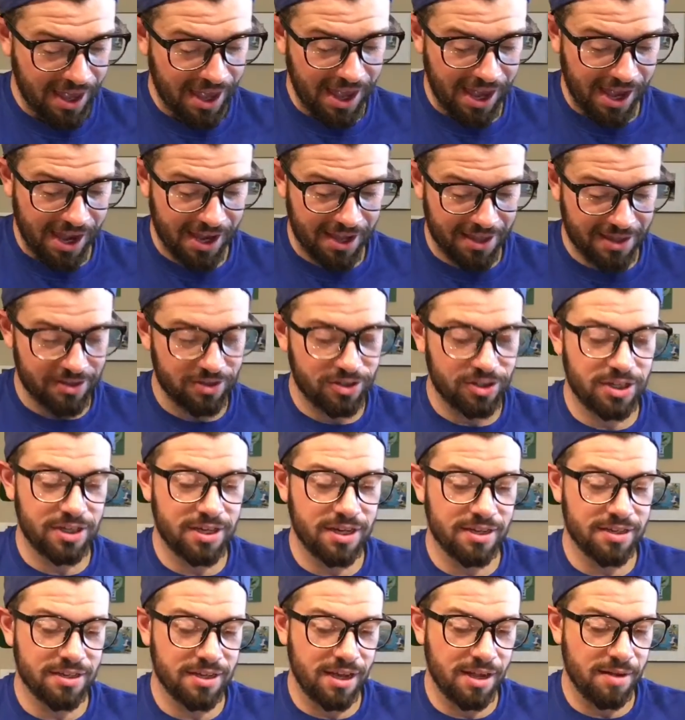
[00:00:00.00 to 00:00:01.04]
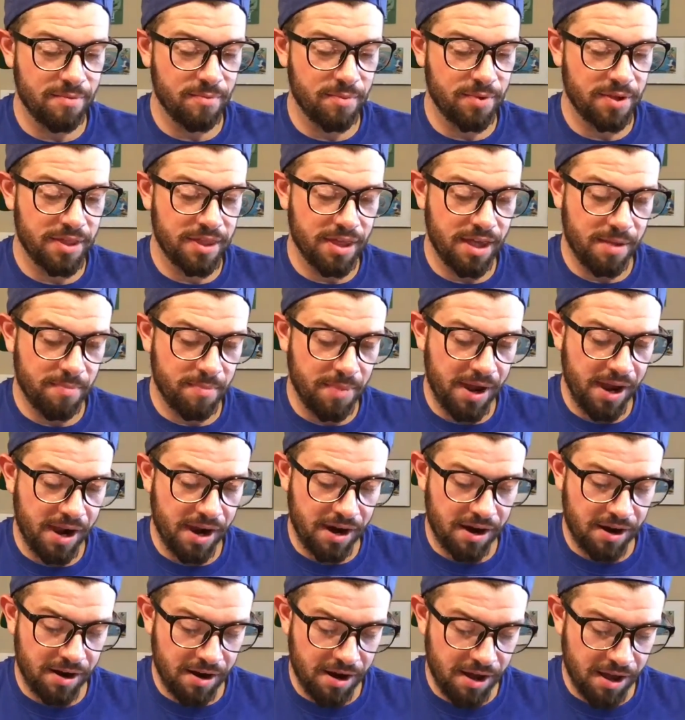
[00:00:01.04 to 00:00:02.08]
And she does come with a
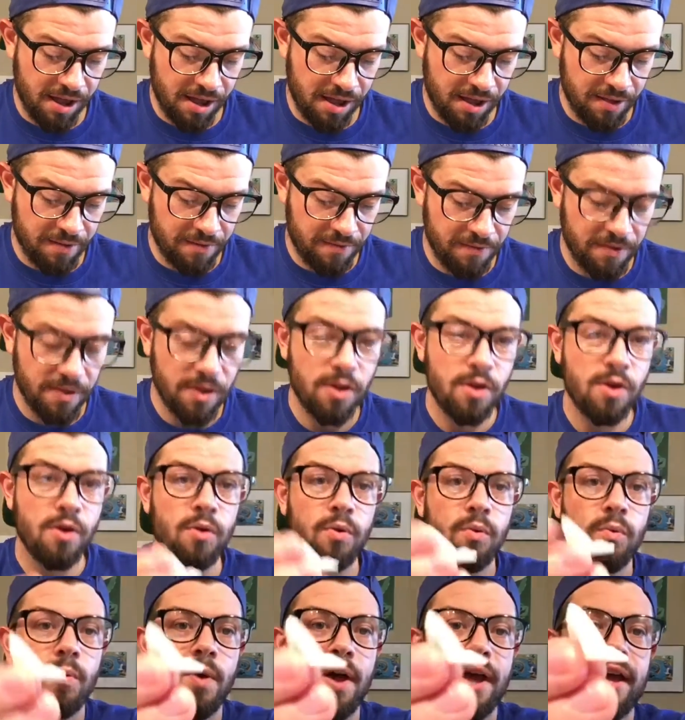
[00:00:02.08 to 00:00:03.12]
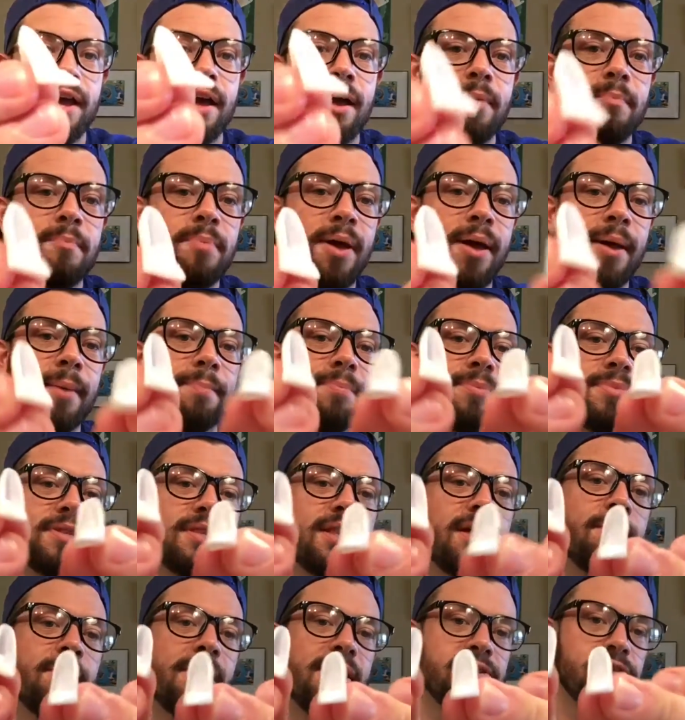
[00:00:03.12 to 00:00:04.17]
pair of white pumps
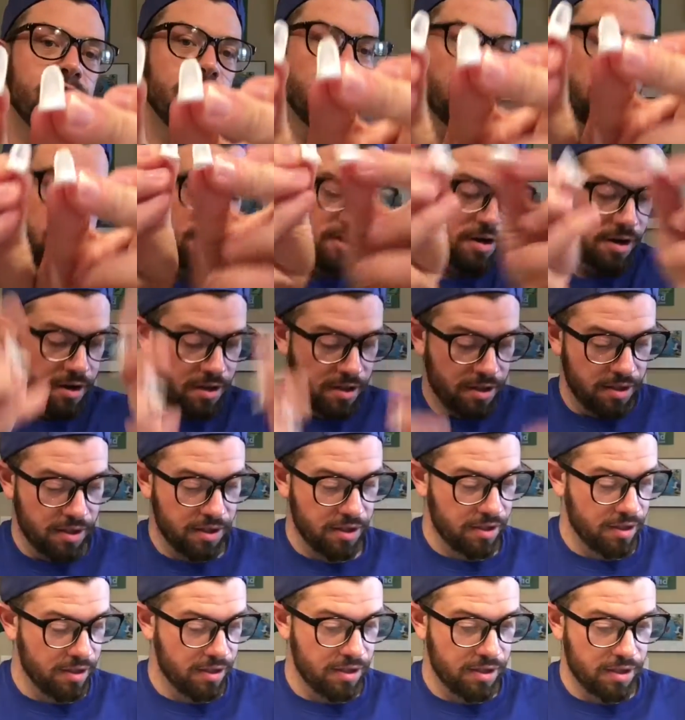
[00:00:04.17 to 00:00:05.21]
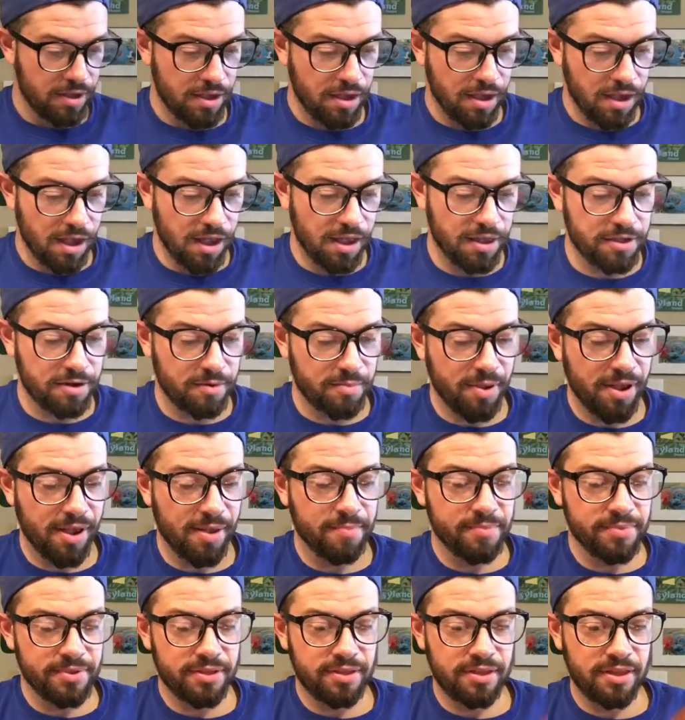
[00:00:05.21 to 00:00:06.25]
that match her other
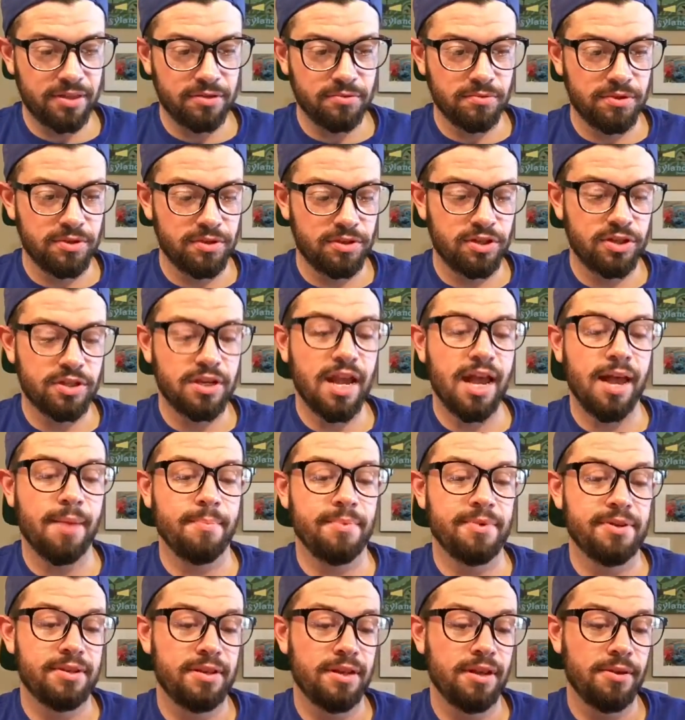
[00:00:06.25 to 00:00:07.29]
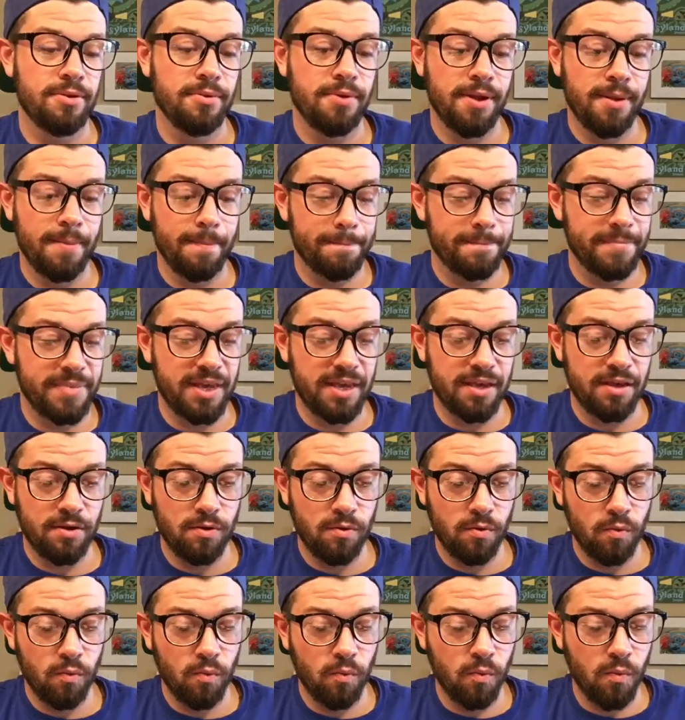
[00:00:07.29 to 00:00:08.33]
pumps. These ones just happen to be
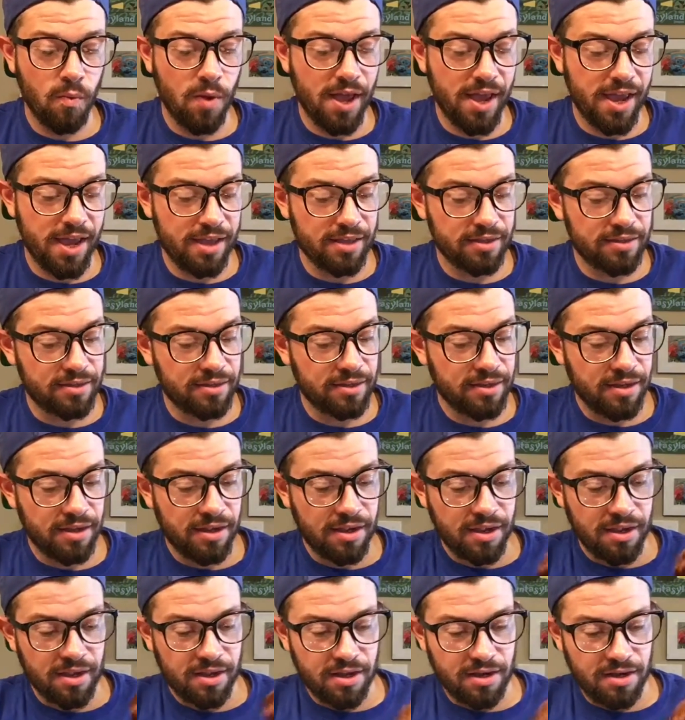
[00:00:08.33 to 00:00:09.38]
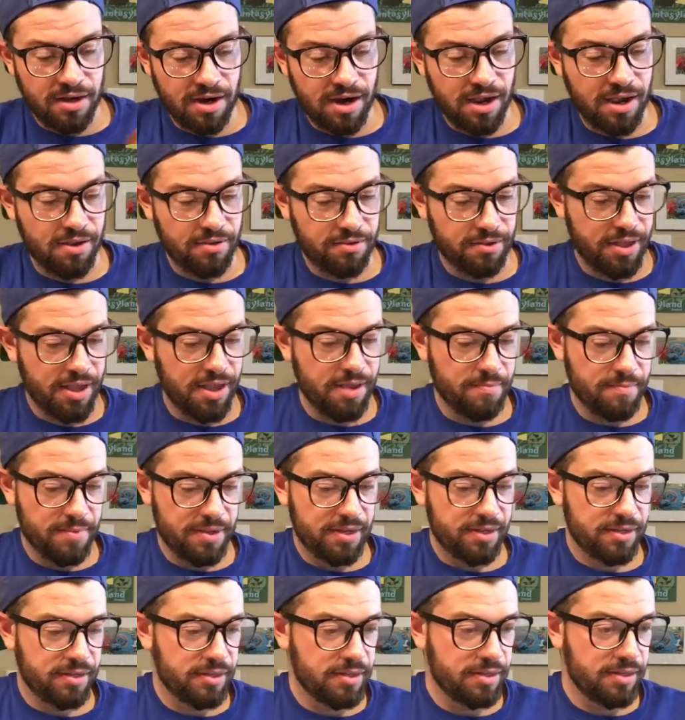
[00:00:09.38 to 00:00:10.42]
white. Now, let me
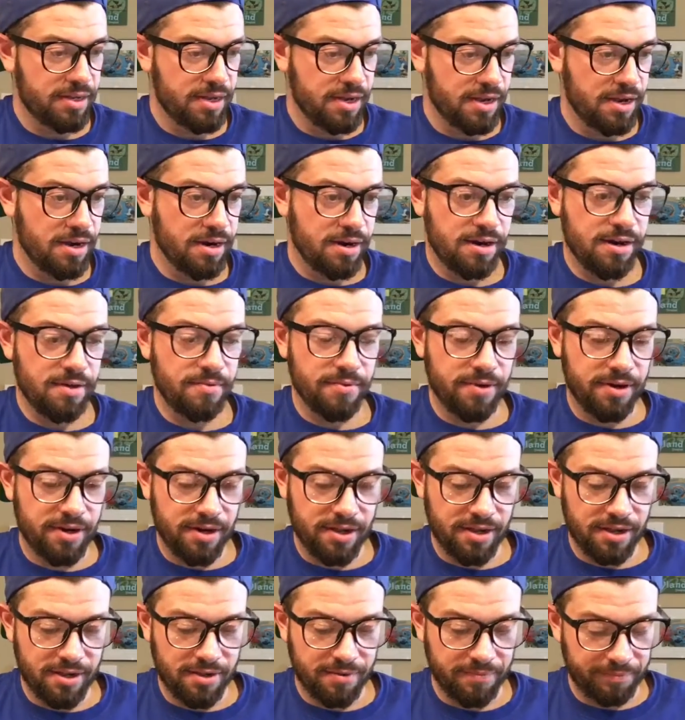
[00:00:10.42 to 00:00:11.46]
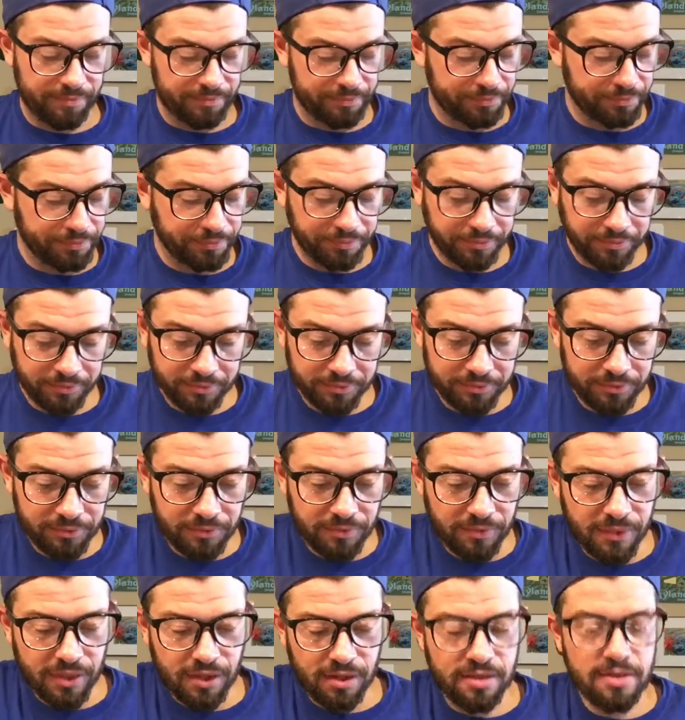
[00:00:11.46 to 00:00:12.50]
see here. I wanted to
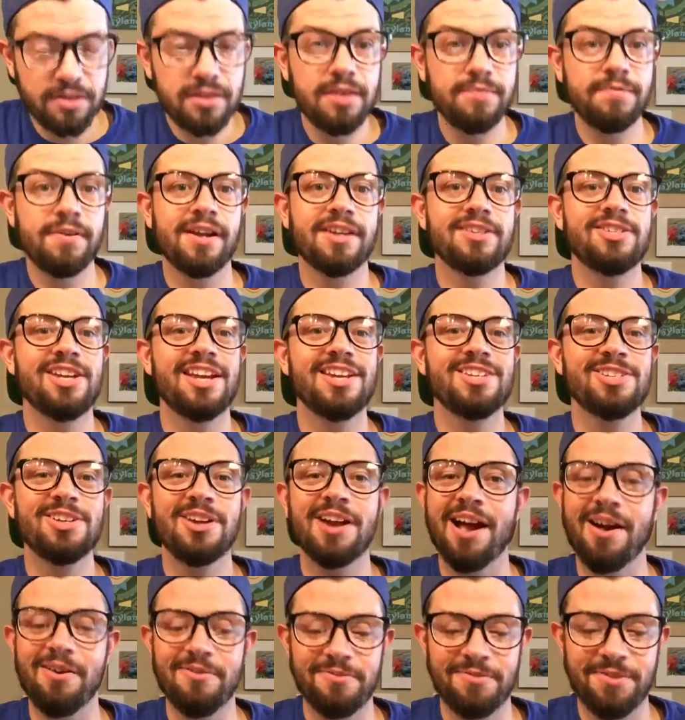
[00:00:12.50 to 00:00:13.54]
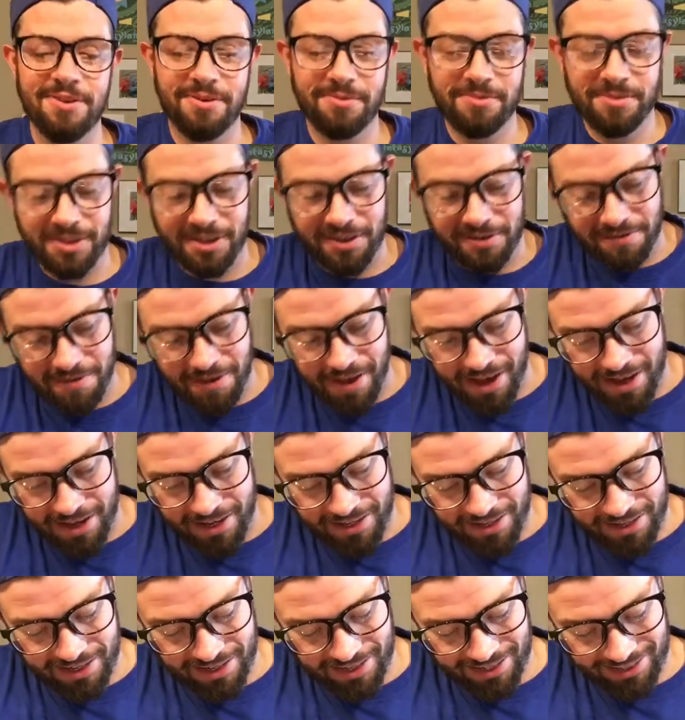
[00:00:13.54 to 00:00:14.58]
see if I could change her outfit really
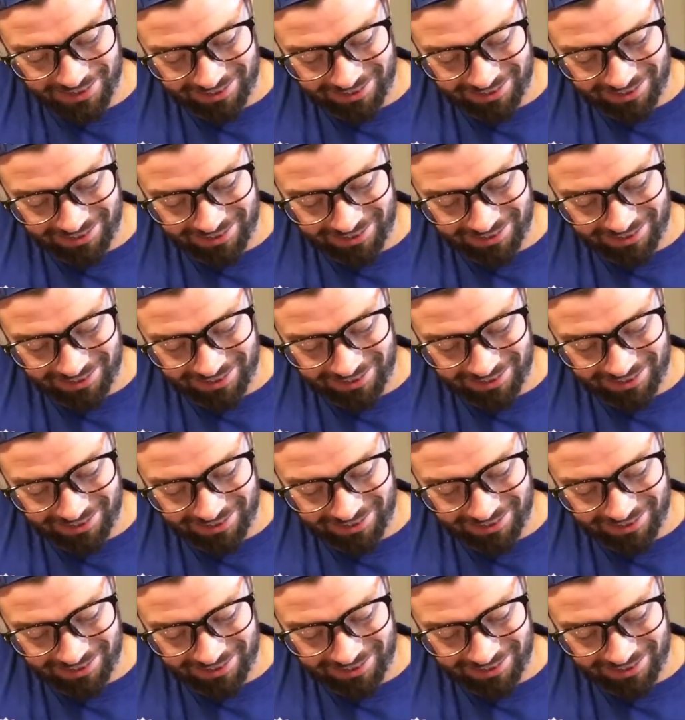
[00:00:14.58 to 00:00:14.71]
fast.